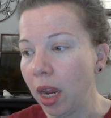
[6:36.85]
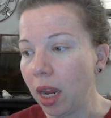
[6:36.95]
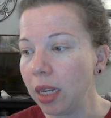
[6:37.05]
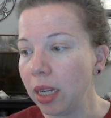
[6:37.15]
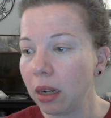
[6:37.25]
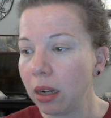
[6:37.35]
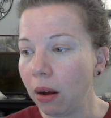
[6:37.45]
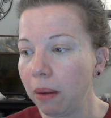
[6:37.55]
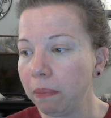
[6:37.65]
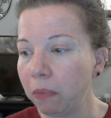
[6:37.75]
And then
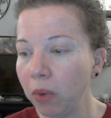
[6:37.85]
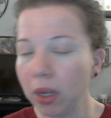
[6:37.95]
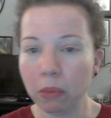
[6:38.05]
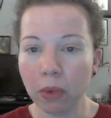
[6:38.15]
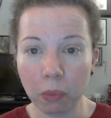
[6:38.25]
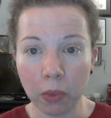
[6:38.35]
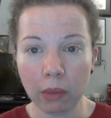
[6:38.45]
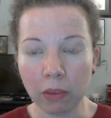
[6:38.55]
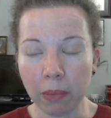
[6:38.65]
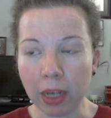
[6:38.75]
when
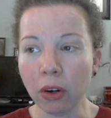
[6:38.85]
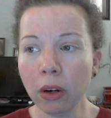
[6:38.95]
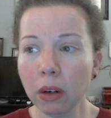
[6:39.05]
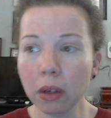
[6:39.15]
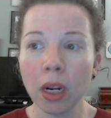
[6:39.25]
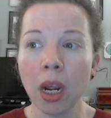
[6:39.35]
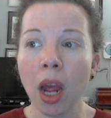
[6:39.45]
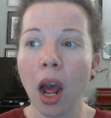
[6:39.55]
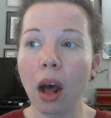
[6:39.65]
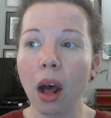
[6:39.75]
it was my turn,
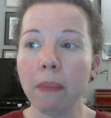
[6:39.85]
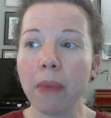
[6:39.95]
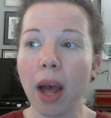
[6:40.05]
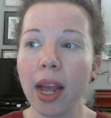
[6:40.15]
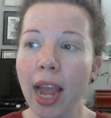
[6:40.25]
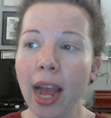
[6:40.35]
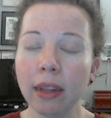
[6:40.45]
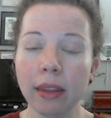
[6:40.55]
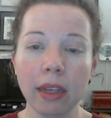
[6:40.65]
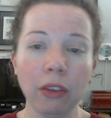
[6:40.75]
I
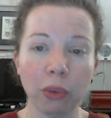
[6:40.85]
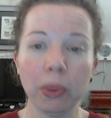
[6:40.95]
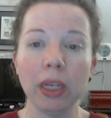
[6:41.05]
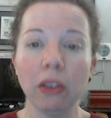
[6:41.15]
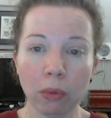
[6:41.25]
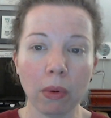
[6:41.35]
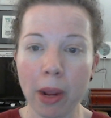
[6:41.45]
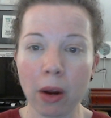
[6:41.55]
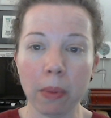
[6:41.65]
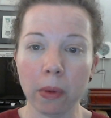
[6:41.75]
had the sweetest
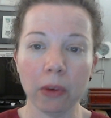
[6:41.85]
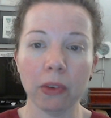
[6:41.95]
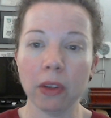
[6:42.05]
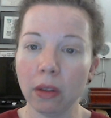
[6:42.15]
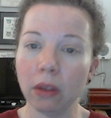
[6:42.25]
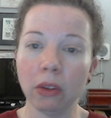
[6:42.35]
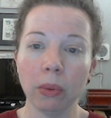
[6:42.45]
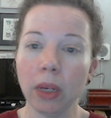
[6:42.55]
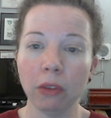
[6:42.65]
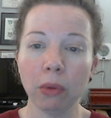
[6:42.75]
repair person.
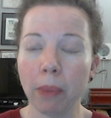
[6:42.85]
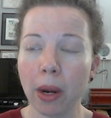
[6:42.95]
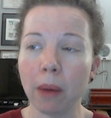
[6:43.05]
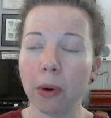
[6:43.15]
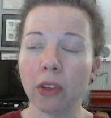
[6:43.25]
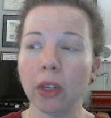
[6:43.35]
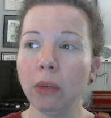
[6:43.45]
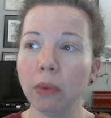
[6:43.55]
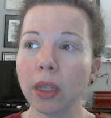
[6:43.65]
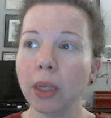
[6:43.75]

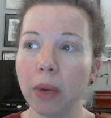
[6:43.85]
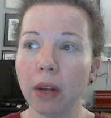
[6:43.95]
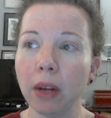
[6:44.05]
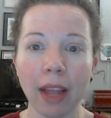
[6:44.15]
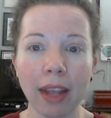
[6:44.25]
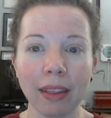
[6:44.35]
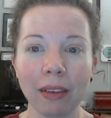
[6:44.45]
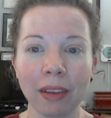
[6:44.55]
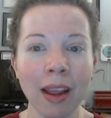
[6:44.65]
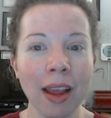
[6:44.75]
He really was like
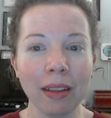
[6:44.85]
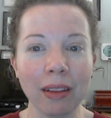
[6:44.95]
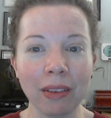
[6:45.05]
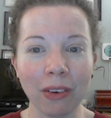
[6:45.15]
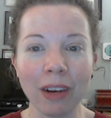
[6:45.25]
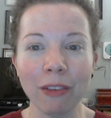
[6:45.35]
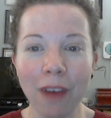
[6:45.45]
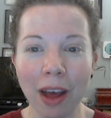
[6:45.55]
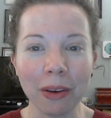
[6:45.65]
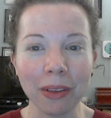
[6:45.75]
this
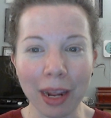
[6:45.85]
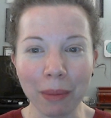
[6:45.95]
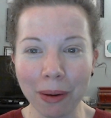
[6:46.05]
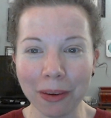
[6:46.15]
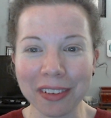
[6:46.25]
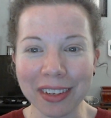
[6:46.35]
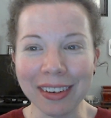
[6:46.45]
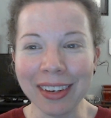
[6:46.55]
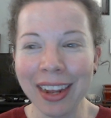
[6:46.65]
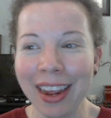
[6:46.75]
grandfather like
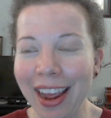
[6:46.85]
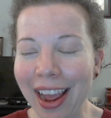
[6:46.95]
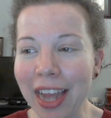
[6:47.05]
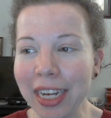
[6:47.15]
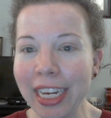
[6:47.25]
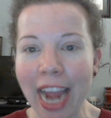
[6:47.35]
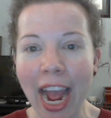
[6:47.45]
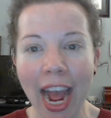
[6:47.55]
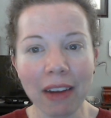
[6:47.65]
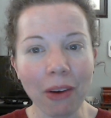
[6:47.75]
person, and he
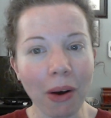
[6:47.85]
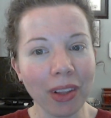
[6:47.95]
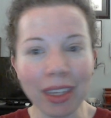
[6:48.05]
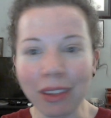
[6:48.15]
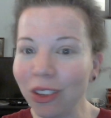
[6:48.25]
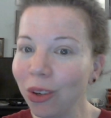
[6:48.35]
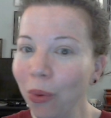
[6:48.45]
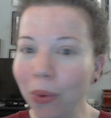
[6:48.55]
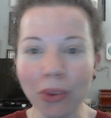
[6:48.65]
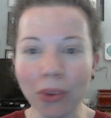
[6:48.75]
had all of these
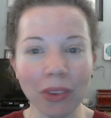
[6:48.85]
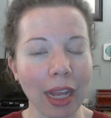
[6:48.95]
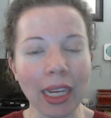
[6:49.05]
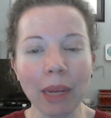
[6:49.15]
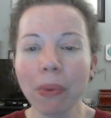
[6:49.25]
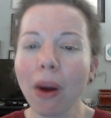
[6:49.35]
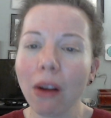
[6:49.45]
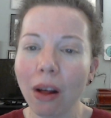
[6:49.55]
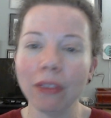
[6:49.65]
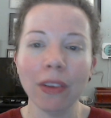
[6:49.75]
tools. Like, he
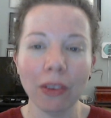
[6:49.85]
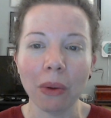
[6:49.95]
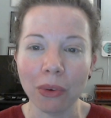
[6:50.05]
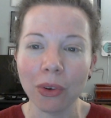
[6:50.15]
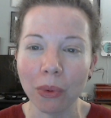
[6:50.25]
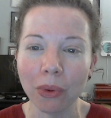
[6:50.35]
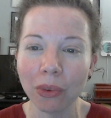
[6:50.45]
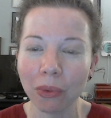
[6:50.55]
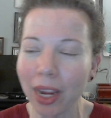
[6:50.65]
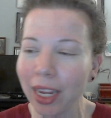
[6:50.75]
brought all of his own
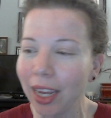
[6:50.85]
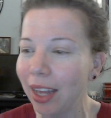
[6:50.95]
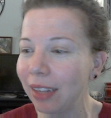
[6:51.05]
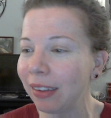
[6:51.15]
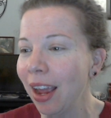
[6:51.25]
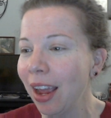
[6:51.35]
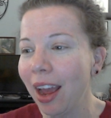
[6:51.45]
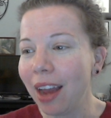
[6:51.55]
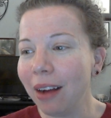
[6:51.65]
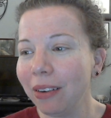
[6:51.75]
tools, right, guys?
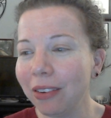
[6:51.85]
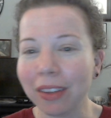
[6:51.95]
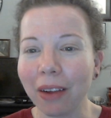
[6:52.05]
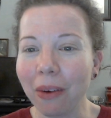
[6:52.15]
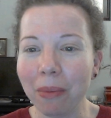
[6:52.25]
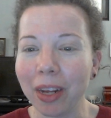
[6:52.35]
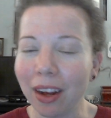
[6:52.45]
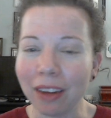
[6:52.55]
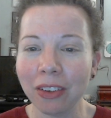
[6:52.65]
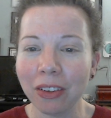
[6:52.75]
And I was just like, oh my
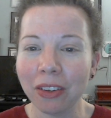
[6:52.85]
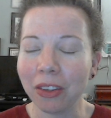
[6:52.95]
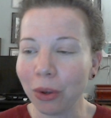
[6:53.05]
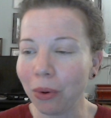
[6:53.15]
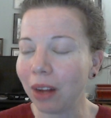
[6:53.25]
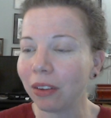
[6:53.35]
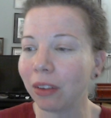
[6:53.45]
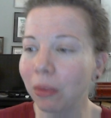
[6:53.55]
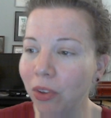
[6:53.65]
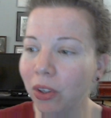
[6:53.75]
gosh, this is so
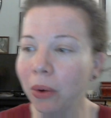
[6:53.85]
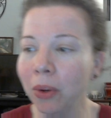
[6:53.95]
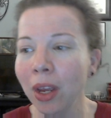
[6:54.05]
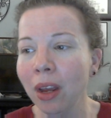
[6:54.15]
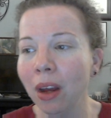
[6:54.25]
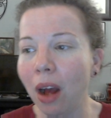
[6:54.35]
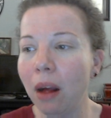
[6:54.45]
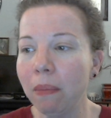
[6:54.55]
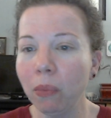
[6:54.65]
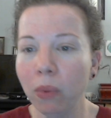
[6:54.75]
awesome. So
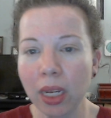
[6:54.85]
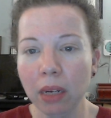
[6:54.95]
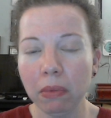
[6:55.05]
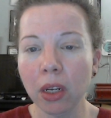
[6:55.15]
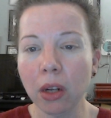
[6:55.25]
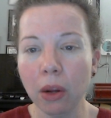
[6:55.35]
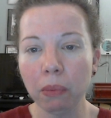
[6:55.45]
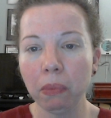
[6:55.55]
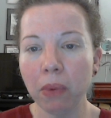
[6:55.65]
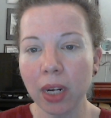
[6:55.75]

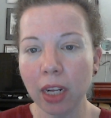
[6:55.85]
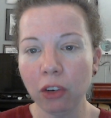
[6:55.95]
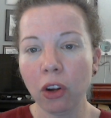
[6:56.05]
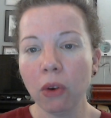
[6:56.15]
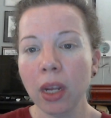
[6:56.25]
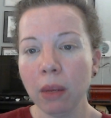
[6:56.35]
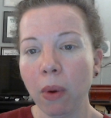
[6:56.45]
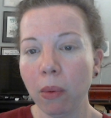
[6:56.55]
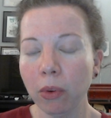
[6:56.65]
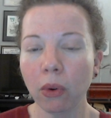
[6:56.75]
when I showed him
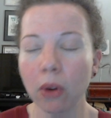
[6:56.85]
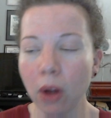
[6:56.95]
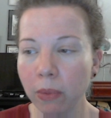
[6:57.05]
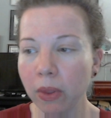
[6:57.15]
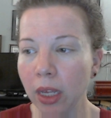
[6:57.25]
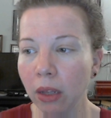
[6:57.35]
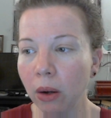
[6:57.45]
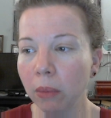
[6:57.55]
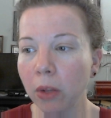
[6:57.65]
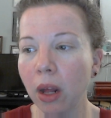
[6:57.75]
what was going on with the
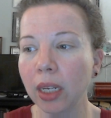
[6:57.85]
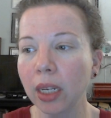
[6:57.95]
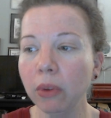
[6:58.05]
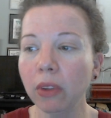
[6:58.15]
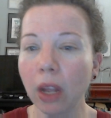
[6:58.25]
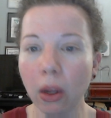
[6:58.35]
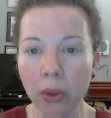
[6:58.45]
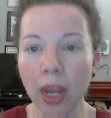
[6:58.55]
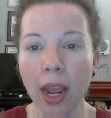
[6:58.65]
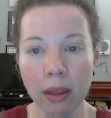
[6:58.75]
alarm clock, he was like,
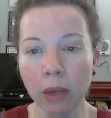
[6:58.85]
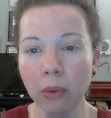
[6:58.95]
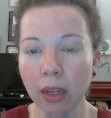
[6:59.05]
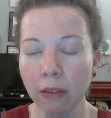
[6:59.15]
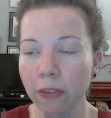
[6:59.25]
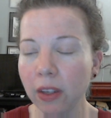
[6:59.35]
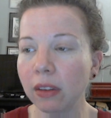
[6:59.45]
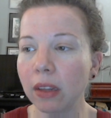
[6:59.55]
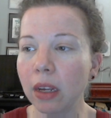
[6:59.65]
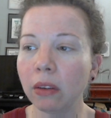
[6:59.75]
okay, I think we can
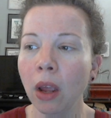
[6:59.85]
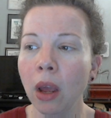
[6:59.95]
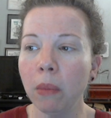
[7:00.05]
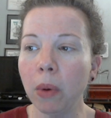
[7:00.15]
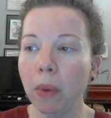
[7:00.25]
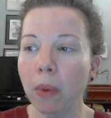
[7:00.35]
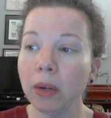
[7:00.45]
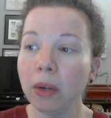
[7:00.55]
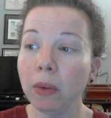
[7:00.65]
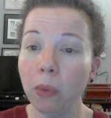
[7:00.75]
fix this, but what
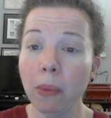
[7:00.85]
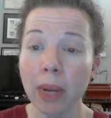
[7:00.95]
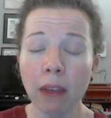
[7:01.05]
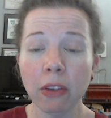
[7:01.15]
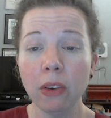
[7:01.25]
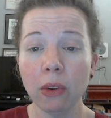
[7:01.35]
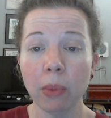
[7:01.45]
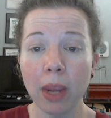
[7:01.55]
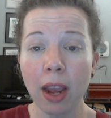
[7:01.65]
we have to do is we